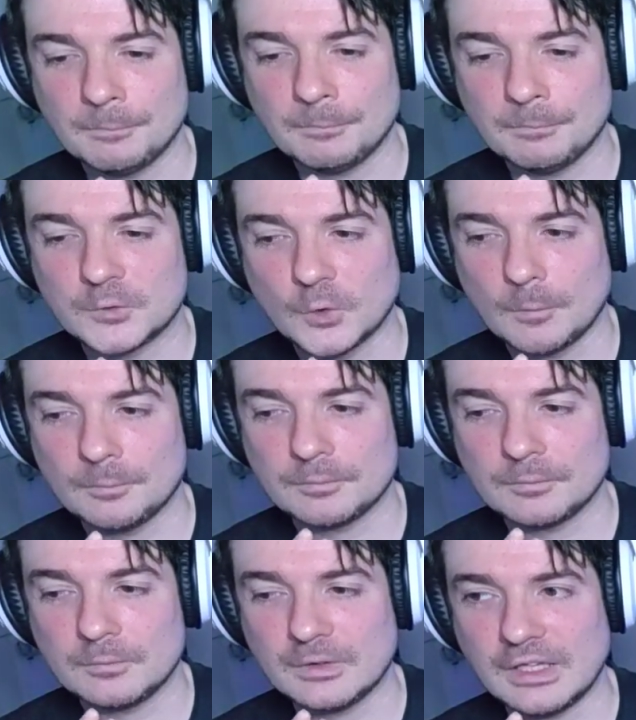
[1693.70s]
So
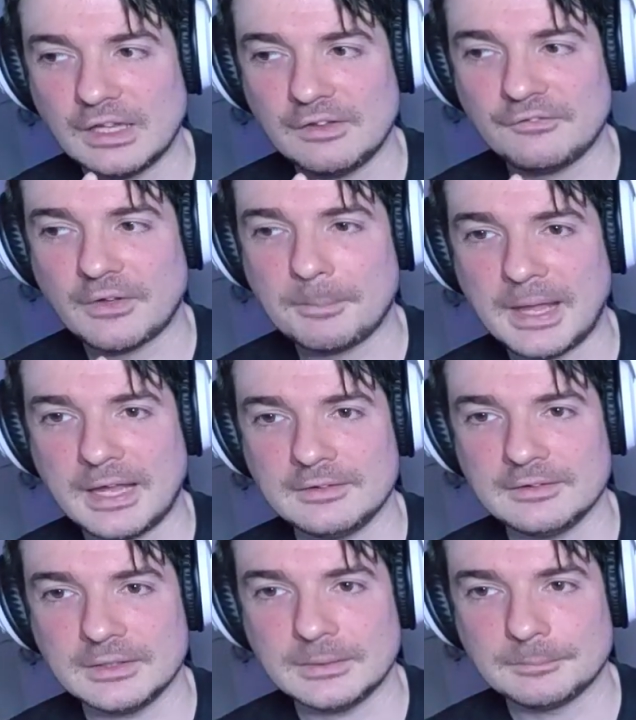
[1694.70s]
if a
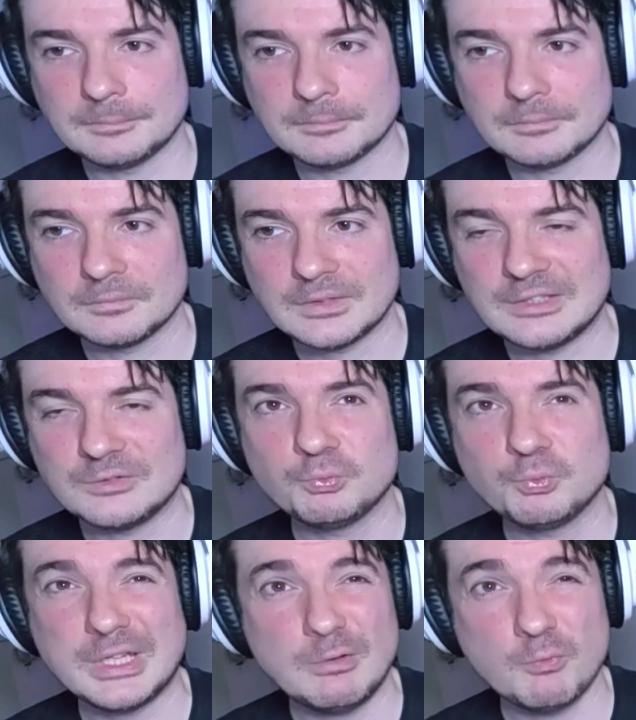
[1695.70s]
band is
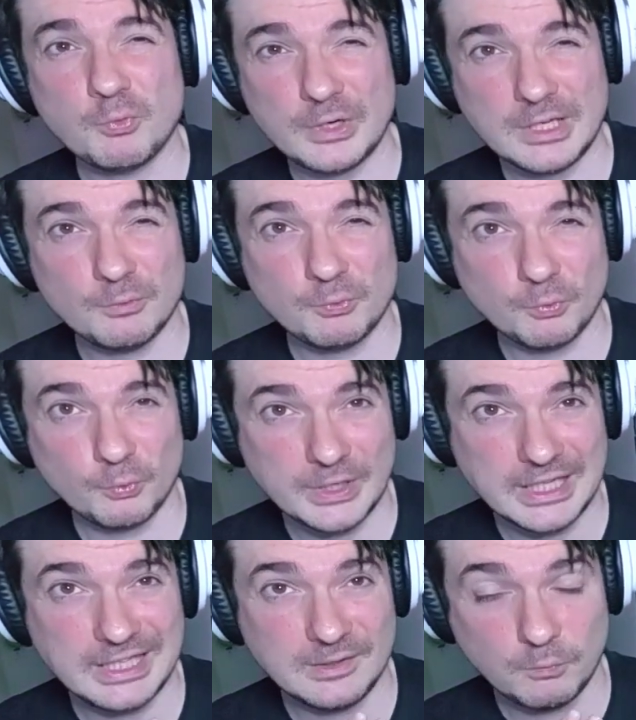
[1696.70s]

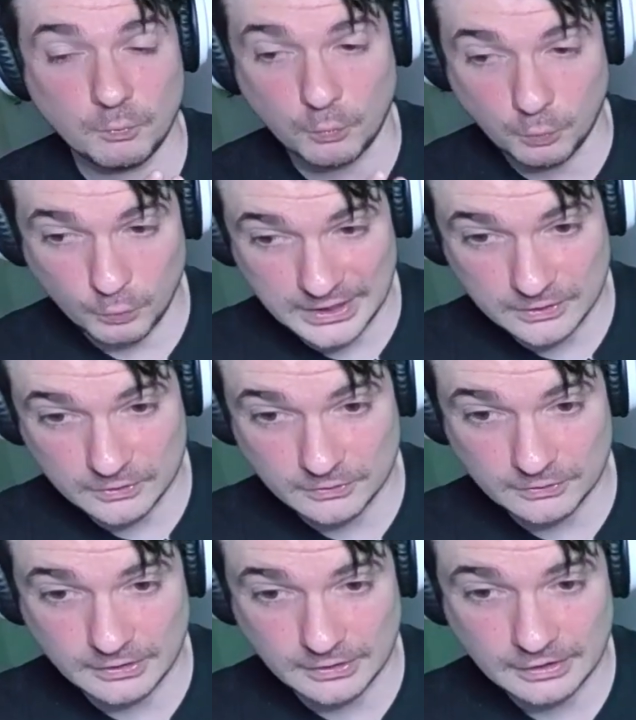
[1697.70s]
really
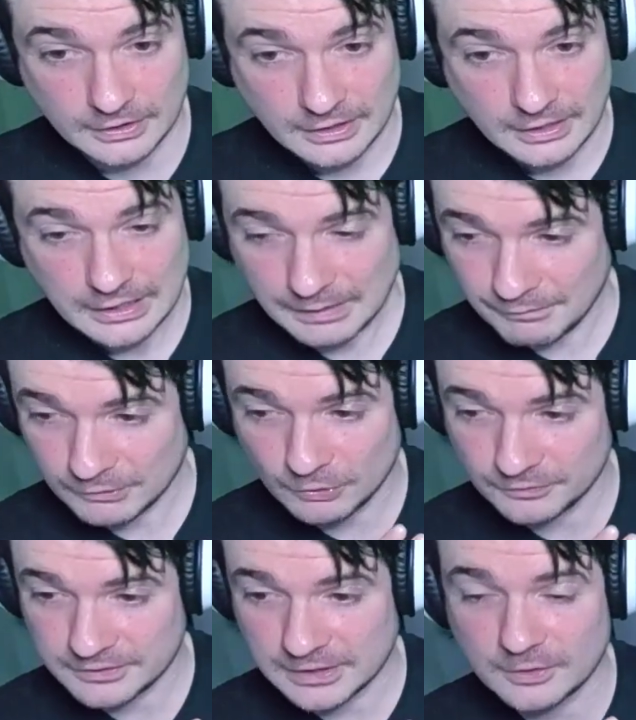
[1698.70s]
good, even
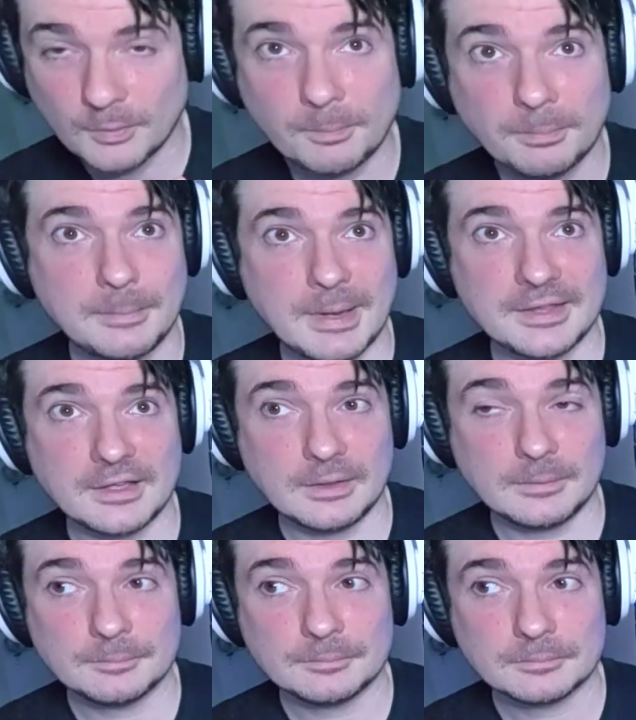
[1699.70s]
though they don't play
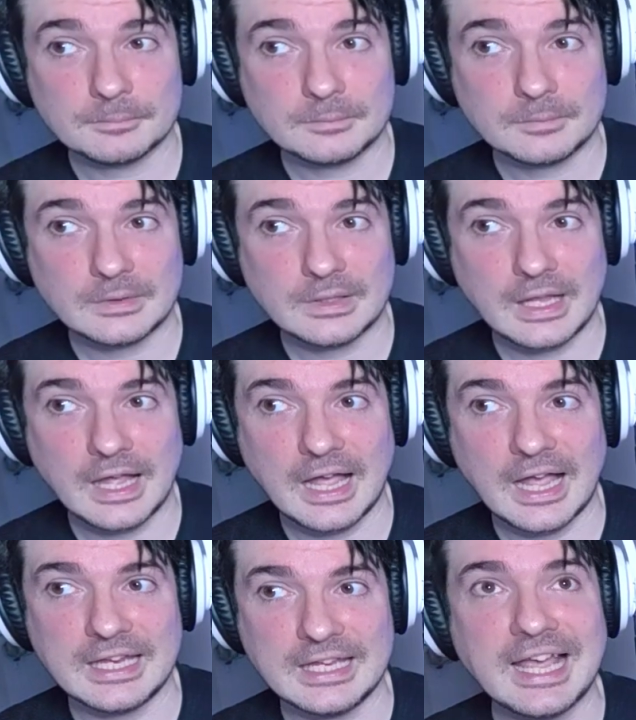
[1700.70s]
metal,
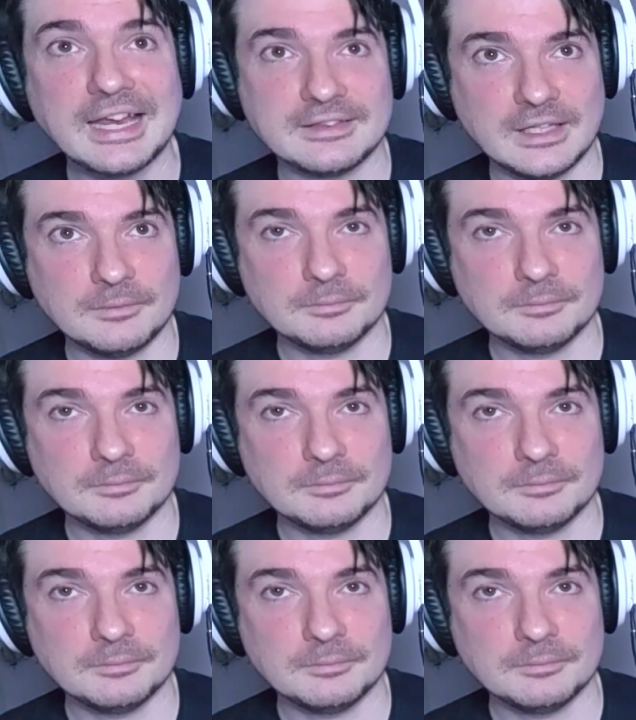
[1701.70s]
I like them.